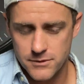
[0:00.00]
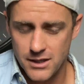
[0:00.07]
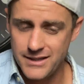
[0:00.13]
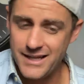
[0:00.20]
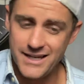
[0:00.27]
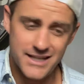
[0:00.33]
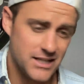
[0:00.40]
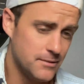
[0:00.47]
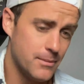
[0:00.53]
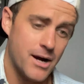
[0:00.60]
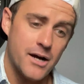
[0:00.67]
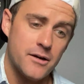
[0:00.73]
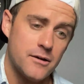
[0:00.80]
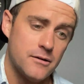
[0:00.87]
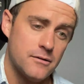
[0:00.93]
and then E
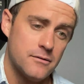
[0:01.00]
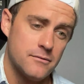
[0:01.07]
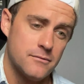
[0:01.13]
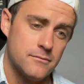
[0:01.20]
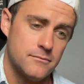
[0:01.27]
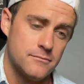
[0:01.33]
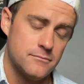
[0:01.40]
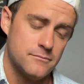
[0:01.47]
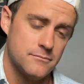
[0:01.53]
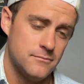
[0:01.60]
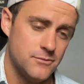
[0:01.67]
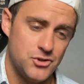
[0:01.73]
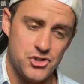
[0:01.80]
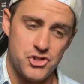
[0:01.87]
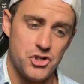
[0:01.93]
minor,
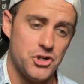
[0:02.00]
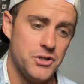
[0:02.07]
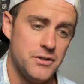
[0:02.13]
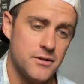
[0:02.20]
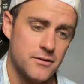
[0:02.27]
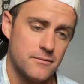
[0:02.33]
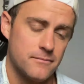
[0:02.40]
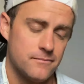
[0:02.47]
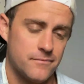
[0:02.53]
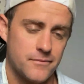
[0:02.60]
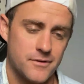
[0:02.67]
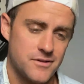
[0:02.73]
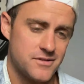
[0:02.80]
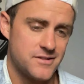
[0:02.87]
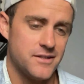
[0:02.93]
G,
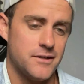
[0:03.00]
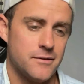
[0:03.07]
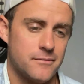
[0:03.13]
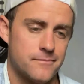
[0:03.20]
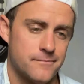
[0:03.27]
C.